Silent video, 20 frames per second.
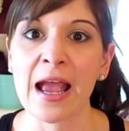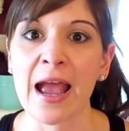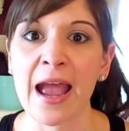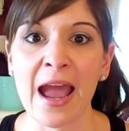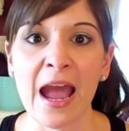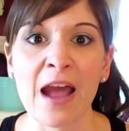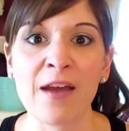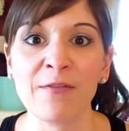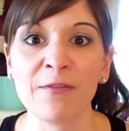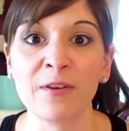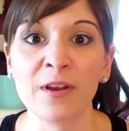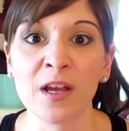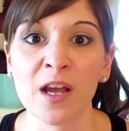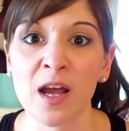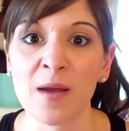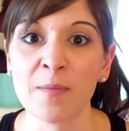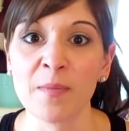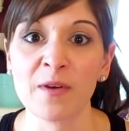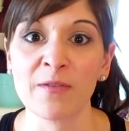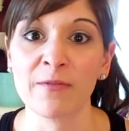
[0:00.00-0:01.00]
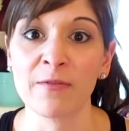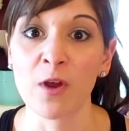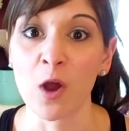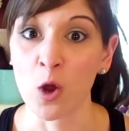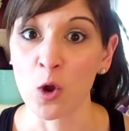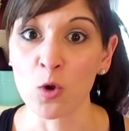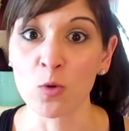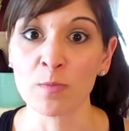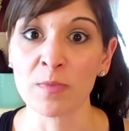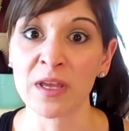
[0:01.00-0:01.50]
half a cup of
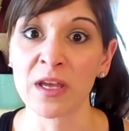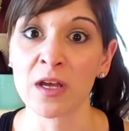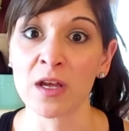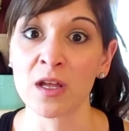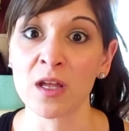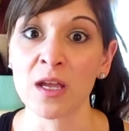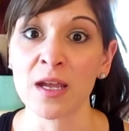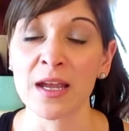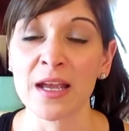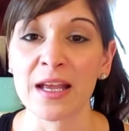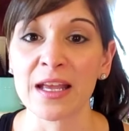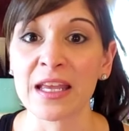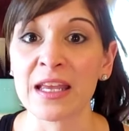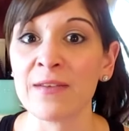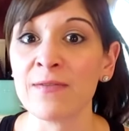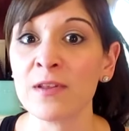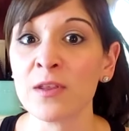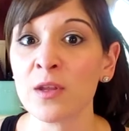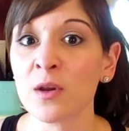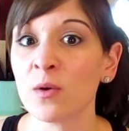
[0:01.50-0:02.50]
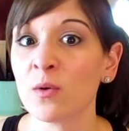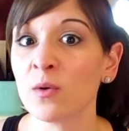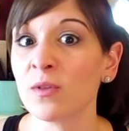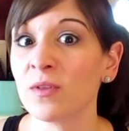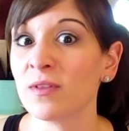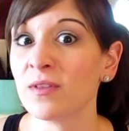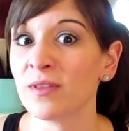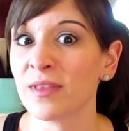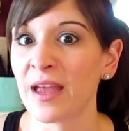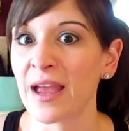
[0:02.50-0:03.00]
oatmeal, even
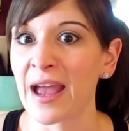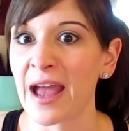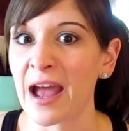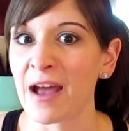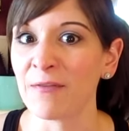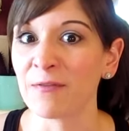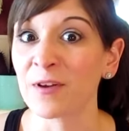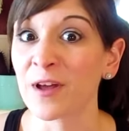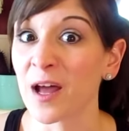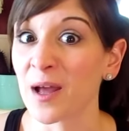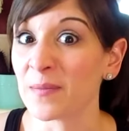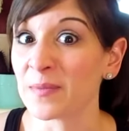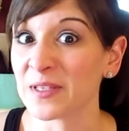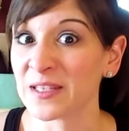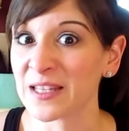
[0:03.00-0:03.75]
though the half cup